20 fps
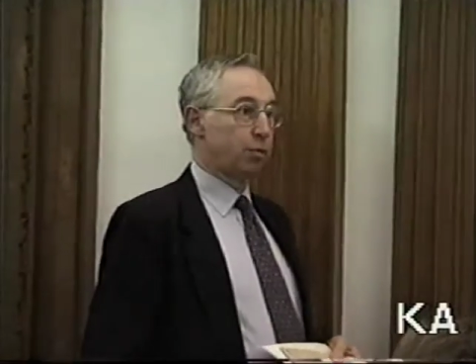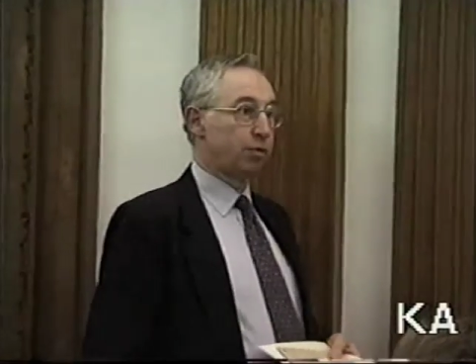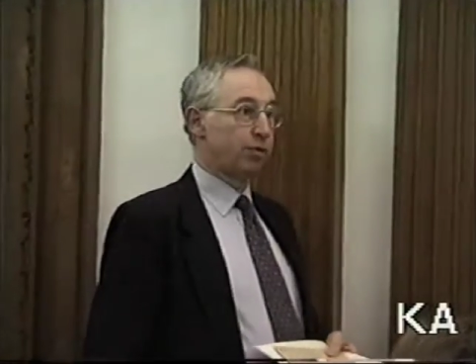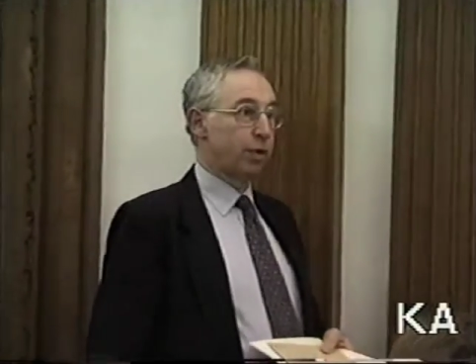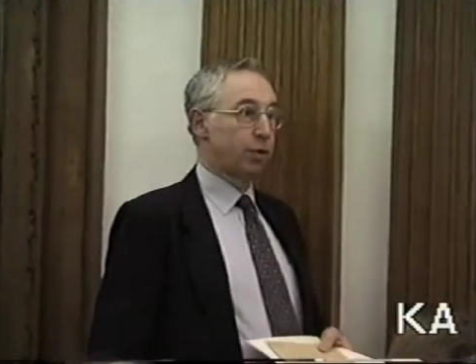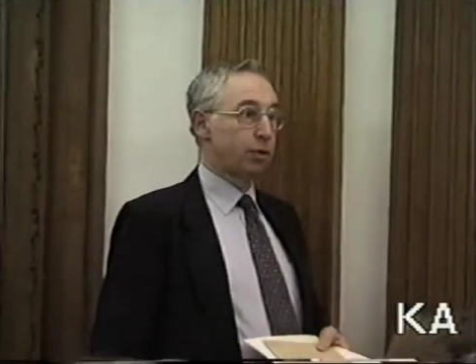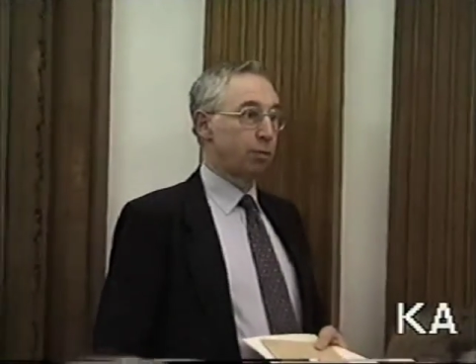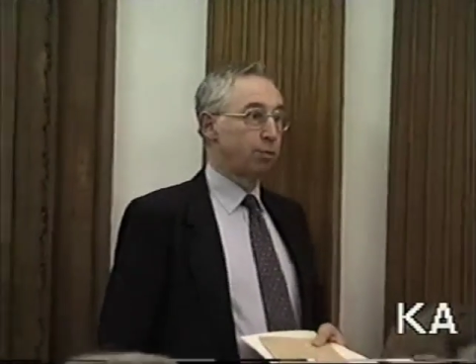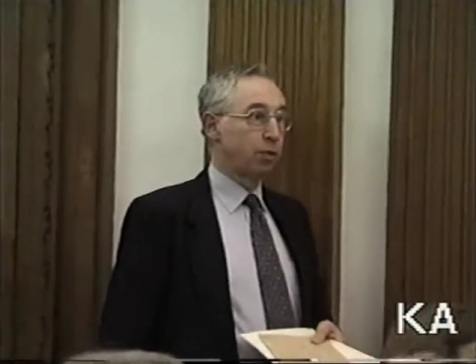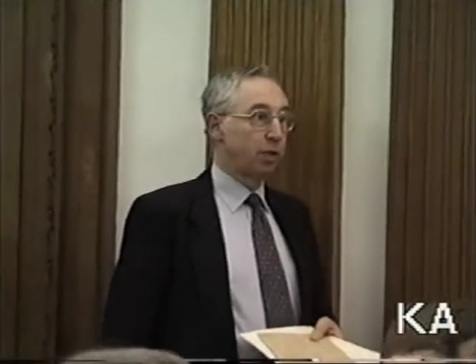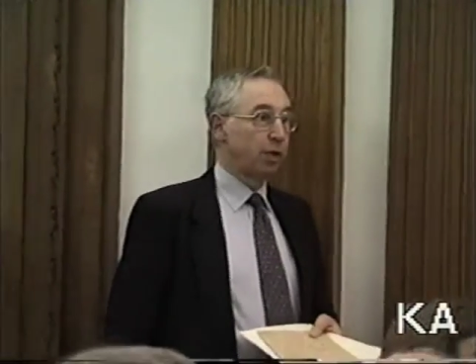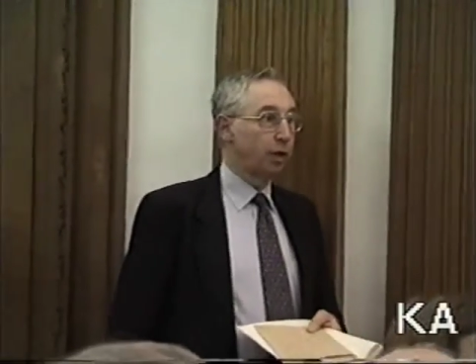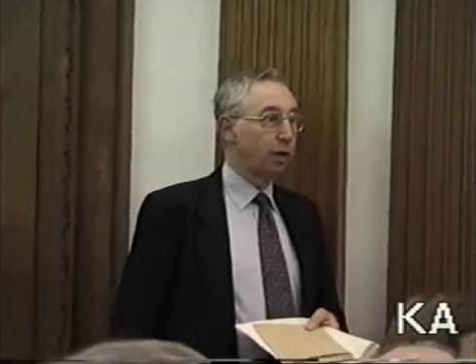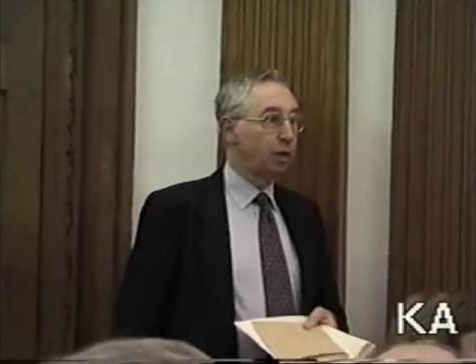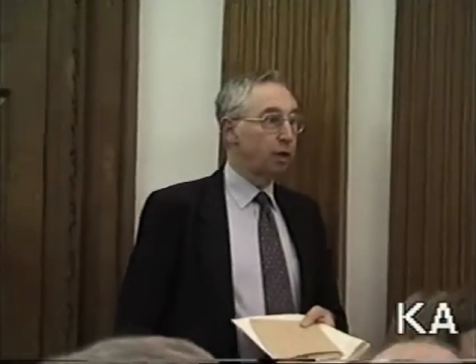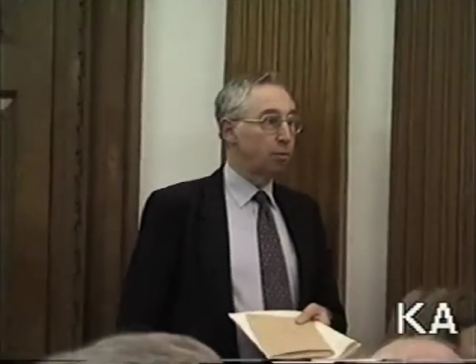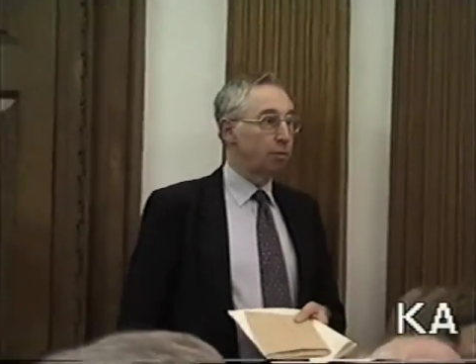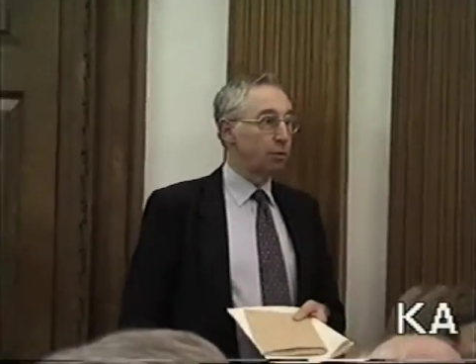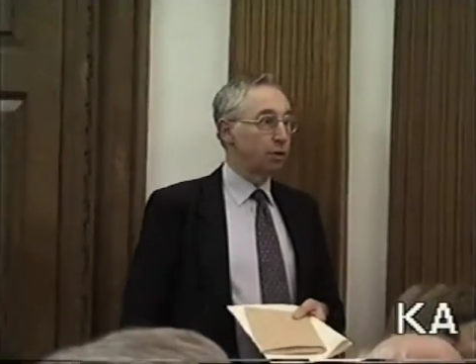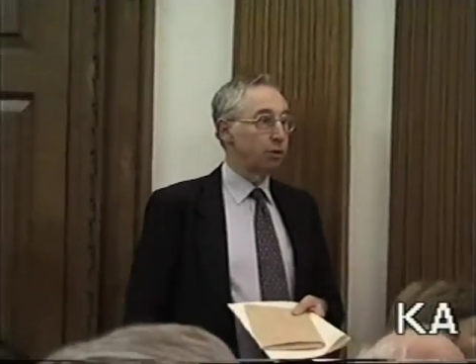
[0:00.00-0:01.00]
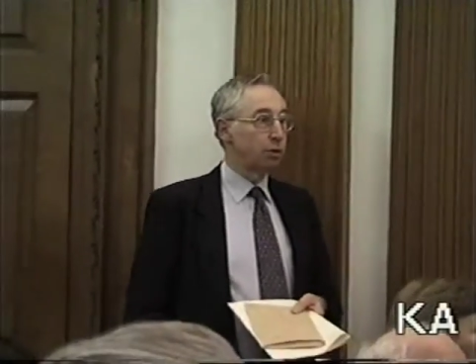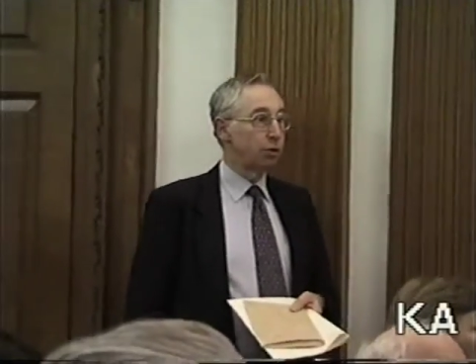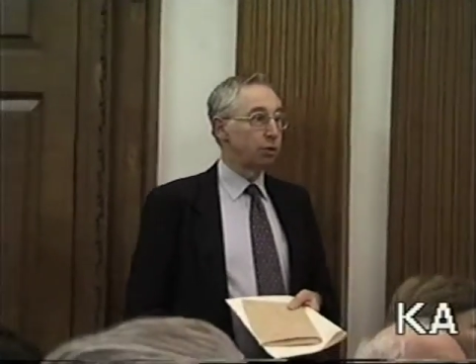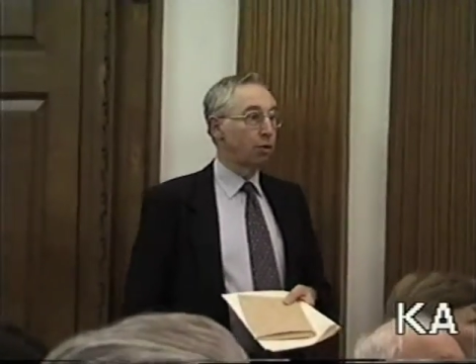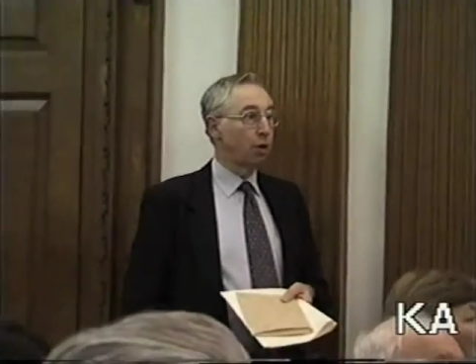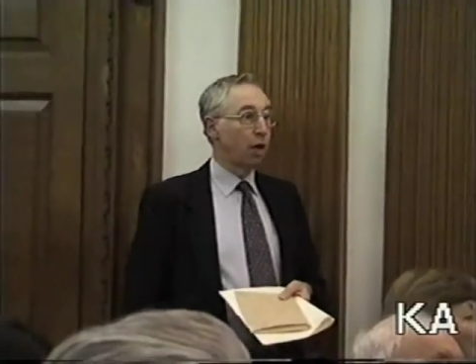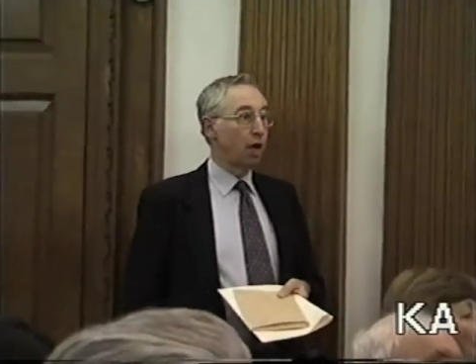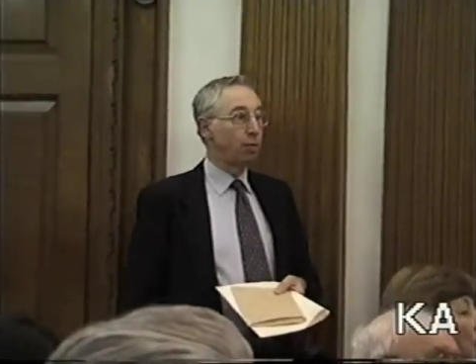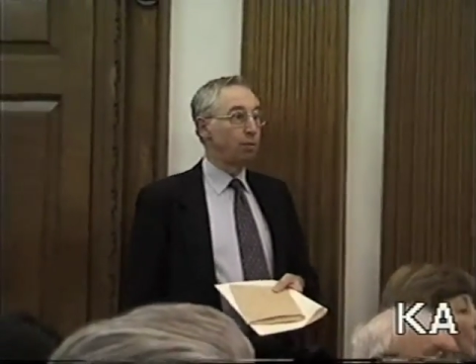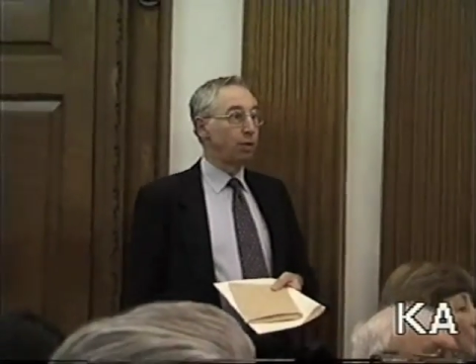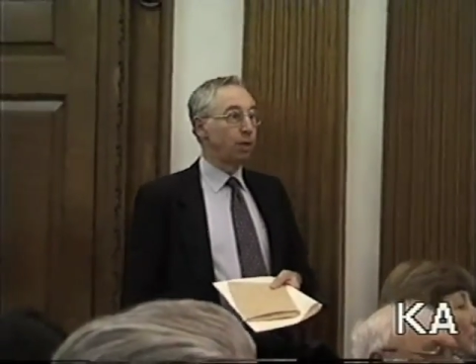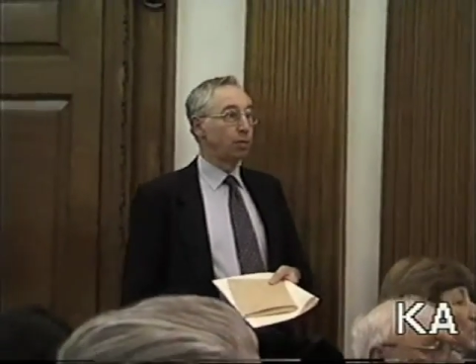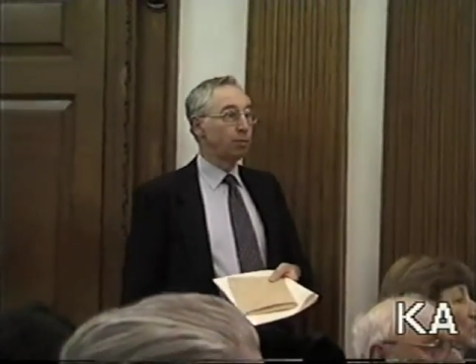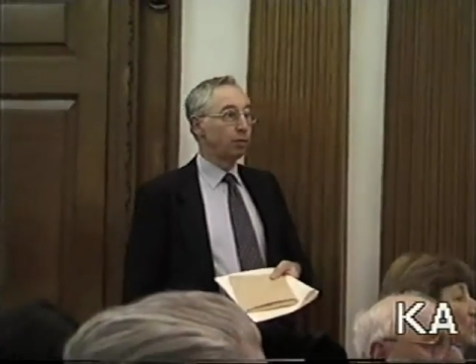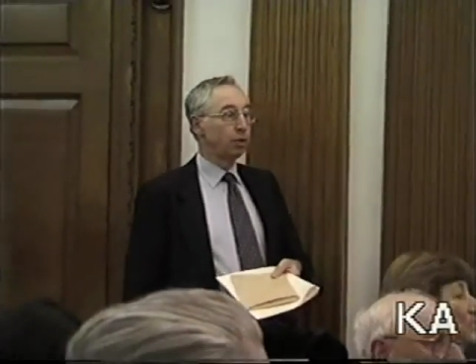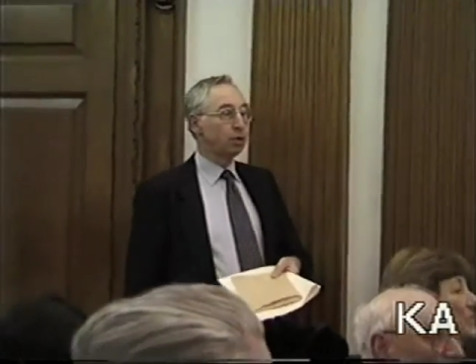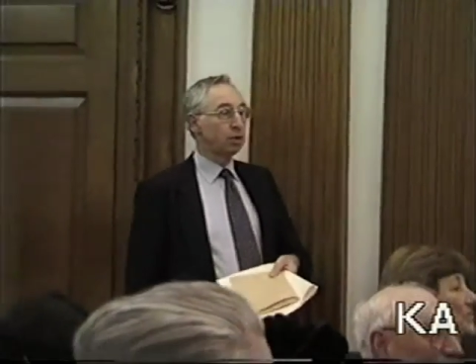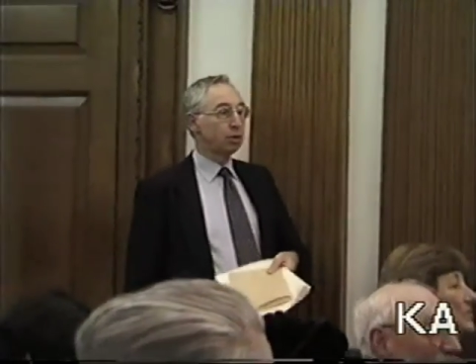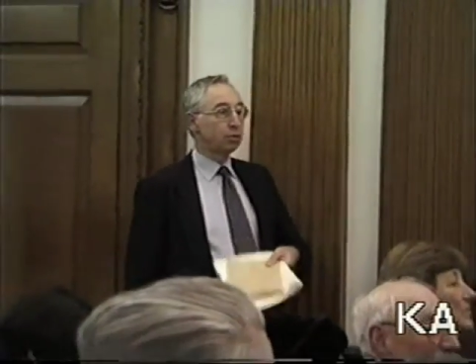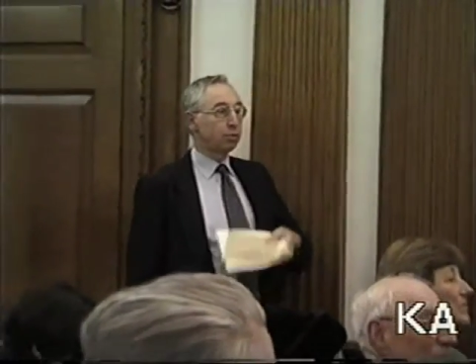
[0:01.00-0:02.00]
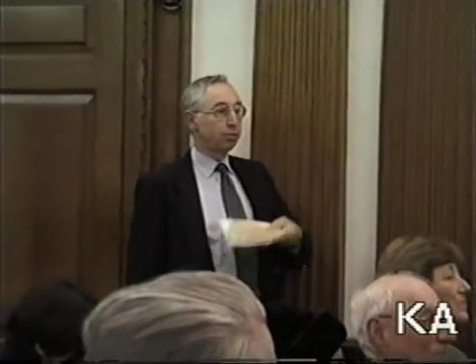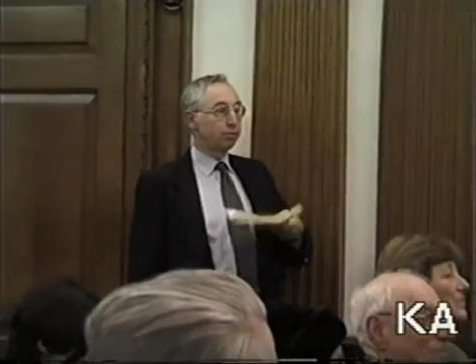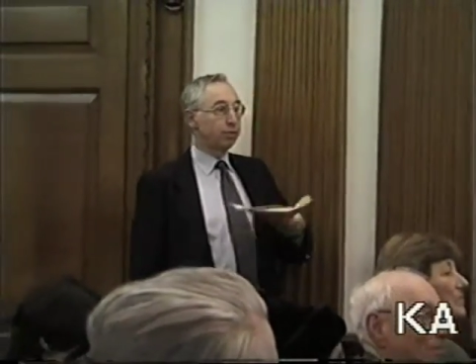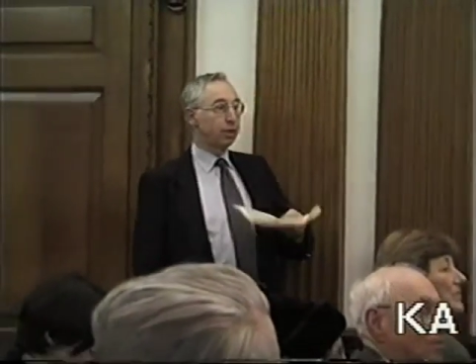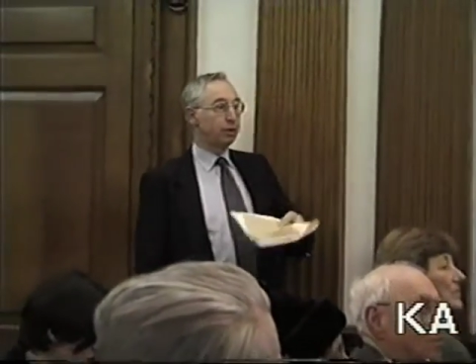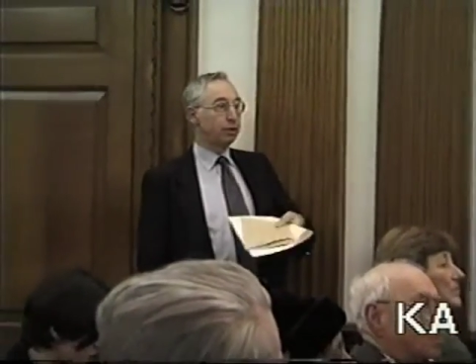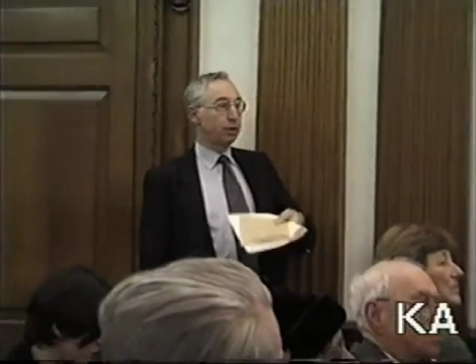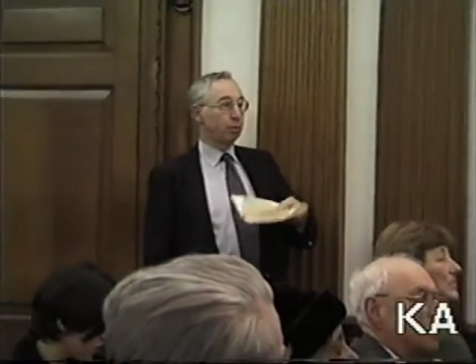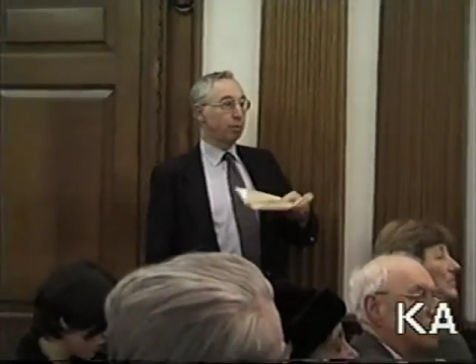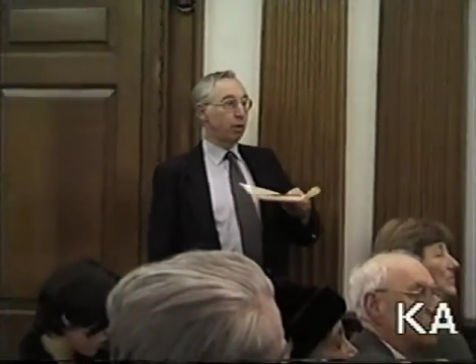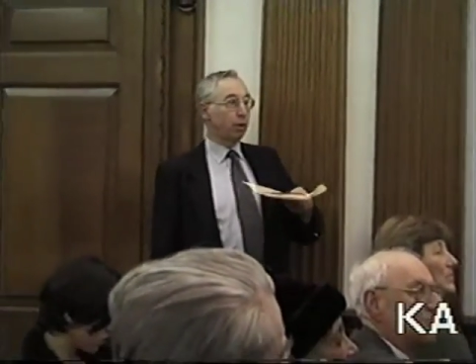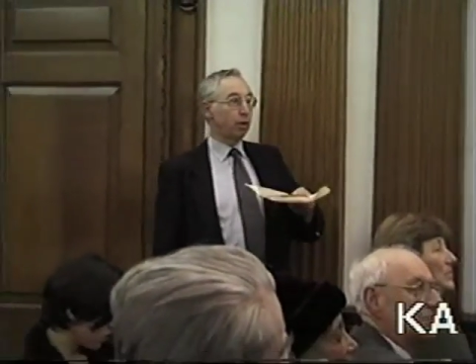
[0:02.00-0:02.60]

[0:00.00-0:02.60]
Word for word: that Professor Pilikian was describing. But this prophetic